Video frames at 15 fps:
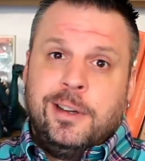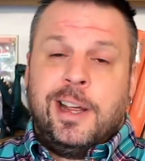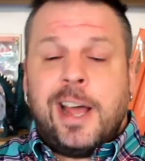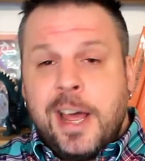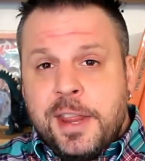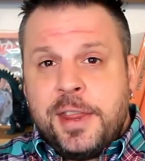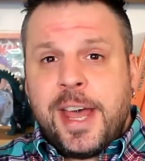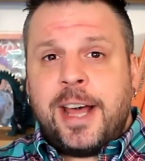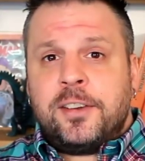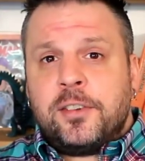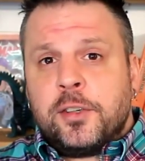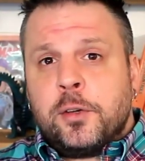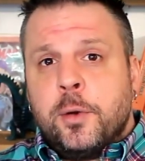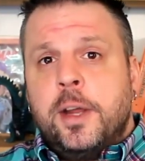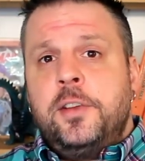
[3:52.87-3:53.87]
And that's the
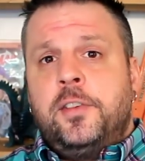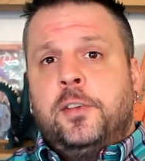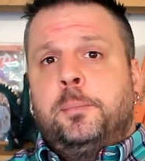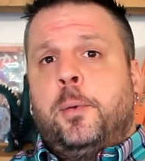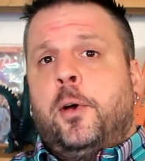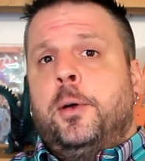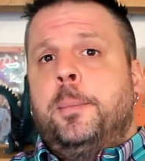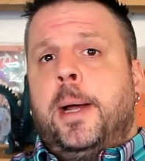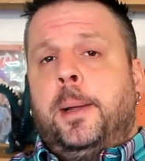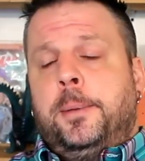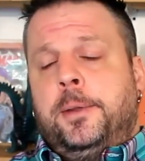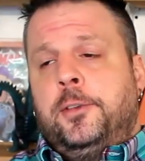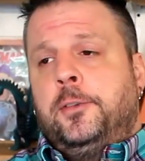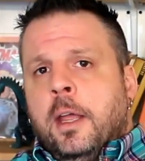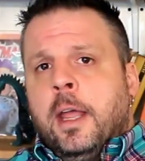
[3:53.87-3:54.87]
craziest part about
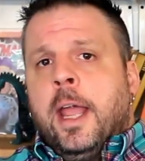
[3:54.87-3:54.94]
this.